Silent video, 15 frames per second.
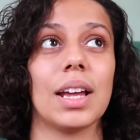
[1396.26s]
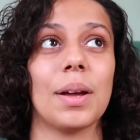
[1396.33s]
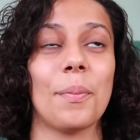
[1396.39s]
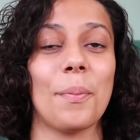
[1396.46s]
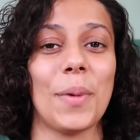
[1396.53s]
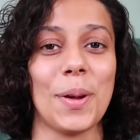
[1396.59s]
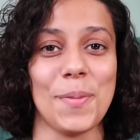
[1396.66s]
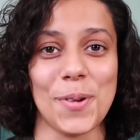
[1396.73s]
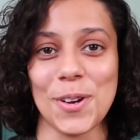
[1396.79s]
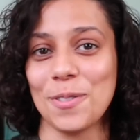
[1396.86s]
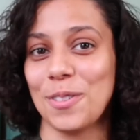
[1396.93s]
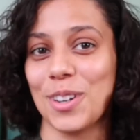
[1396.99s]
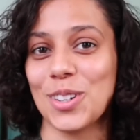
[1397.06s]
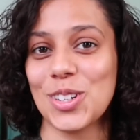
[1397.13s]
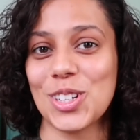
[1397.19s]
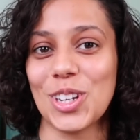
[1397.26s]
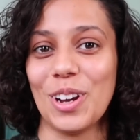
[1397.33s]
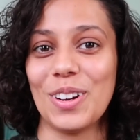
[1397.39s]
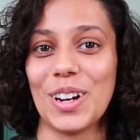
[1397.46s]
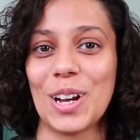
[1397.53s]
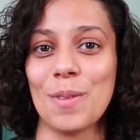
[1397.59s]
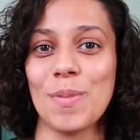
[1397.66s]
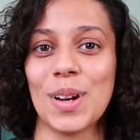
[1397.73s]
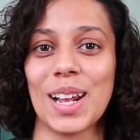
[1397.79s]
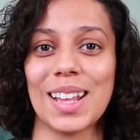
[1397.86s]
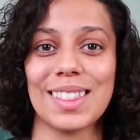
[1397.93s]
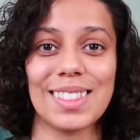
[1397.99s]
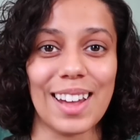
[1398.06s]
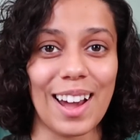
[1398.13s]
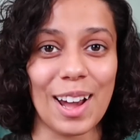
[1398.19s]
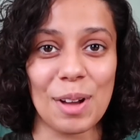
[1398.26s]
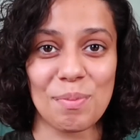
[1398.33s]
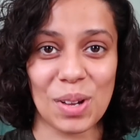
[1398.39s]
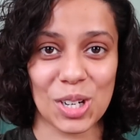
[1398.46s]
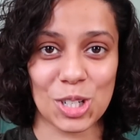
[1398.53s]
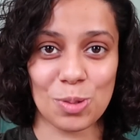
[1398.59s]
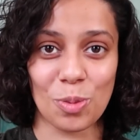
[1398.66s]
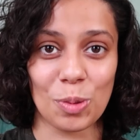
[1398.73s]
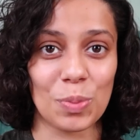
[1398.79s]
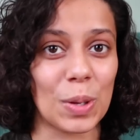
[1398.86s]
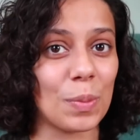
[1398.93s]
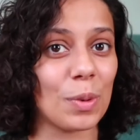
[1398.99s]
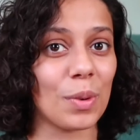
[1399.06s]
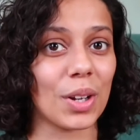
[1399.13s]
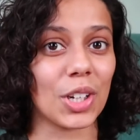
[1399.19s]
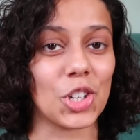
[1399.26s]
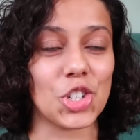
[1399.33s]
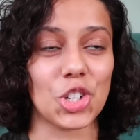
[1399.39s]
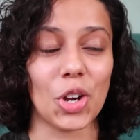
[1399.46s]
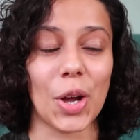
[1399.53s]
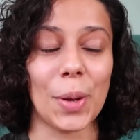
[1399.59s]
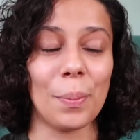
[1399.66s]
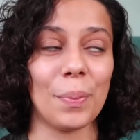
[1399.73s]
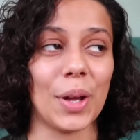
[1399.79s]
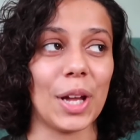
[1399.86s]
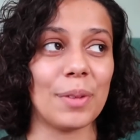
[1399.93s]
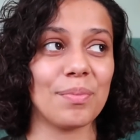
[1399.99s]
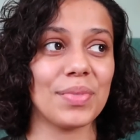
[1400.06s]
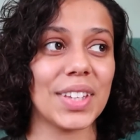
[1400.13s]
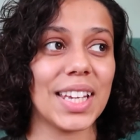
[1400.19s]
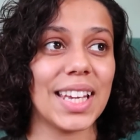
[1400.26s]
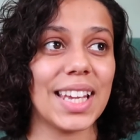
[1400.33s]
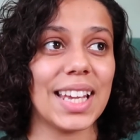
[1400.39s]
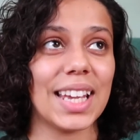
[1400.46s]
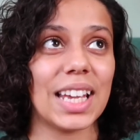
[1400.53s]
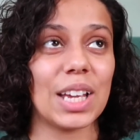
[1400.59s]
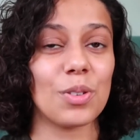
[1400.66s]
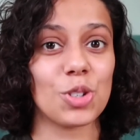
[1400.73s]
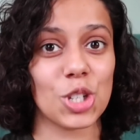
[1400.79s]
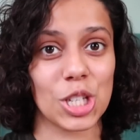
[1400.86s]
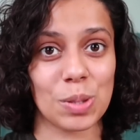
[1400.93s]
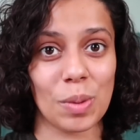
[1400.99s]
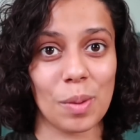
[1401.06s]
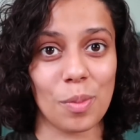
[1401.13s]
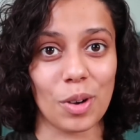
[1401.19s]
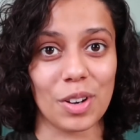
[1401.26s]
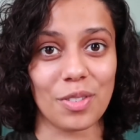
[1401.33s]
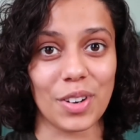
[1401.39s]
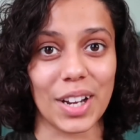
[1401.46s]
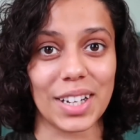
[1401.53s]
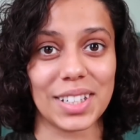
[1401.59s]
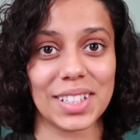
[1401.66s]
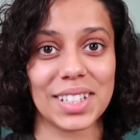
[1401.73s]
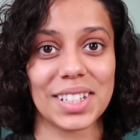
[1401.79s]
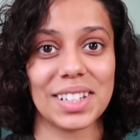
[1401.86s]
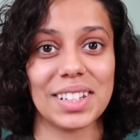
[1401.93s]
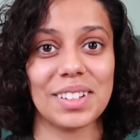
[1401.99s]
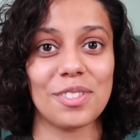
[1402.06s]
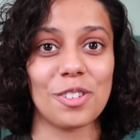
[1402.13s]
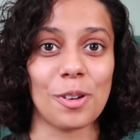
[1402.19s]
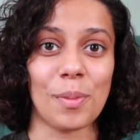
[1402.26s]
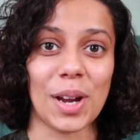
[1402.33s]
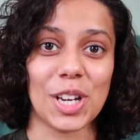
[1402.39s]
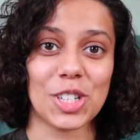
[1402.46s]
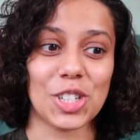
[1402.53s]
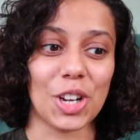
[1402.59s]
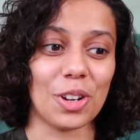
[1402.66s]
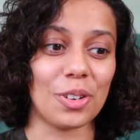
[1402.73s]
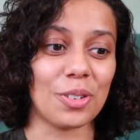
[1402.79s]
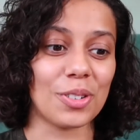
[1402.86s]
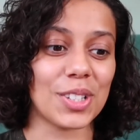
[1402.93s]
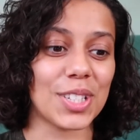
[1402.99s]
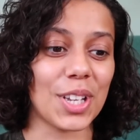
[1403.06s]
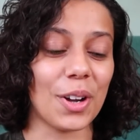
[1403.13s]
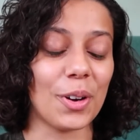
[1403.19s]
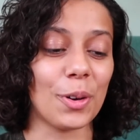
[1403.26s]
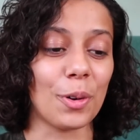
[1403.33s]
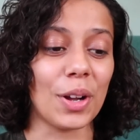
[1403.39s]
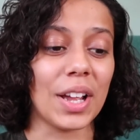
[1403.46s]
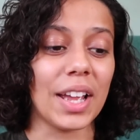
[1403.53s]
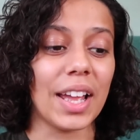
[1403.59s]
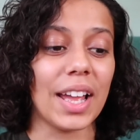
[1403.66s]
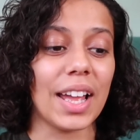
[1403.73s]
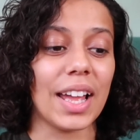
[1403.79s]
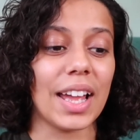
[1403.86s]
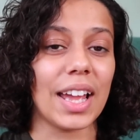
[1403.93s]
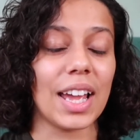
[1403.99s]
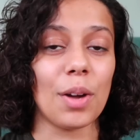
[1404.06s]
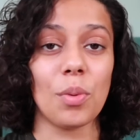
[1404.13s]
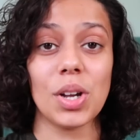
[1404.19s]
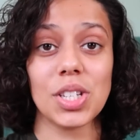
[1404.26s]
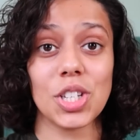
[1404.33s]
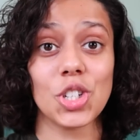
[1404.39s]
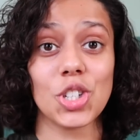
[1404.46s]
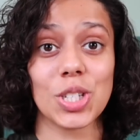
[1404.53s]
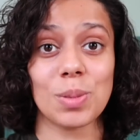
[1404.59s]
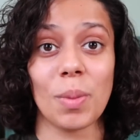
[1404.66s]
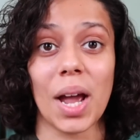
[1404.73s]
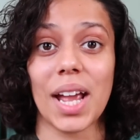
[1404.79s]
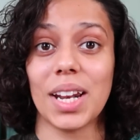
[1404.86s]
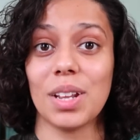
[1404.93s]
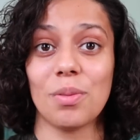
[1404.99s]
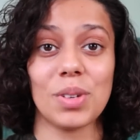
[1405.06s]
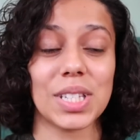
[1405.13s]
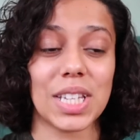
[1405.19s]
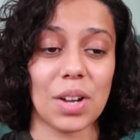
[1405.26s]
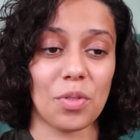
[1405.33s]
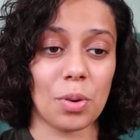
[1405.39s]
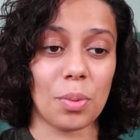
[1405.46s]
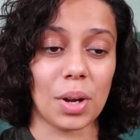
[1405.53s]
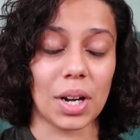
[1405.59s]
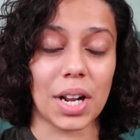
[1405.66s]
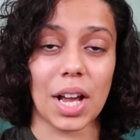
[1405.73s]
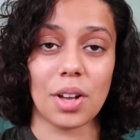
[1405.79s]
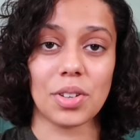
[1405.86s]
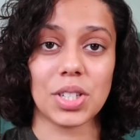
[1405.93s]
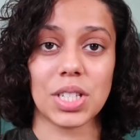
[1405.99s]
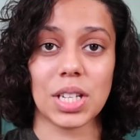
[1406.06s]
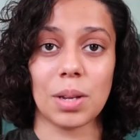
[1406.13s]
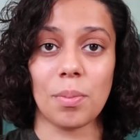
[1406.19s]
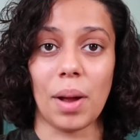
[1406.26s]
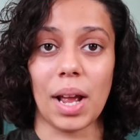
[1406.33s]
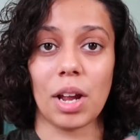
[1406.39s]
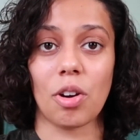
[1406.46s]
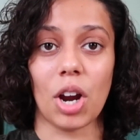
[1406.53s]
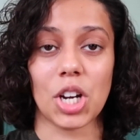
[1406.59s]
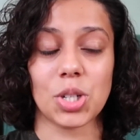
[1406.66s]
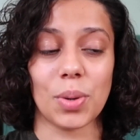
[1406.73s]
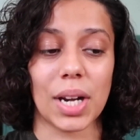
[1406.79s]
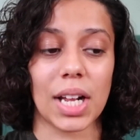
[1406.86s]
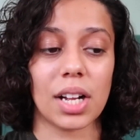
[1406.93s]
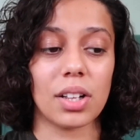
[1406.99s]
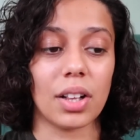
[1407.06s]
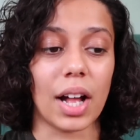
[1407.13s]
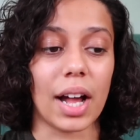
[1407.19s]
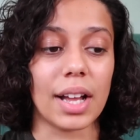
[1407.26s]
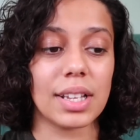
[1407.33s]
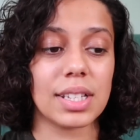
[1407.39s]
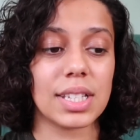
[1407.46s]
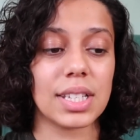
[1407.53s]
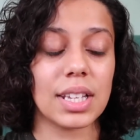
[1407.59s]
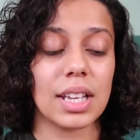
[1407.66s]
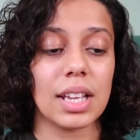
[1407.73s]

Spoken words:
my boyfriend showed up, and I thought a bunch more people were gonna show up, but it was just my boyfriend for my show. So it wasn't just mine, it was everyone else in my graduating class.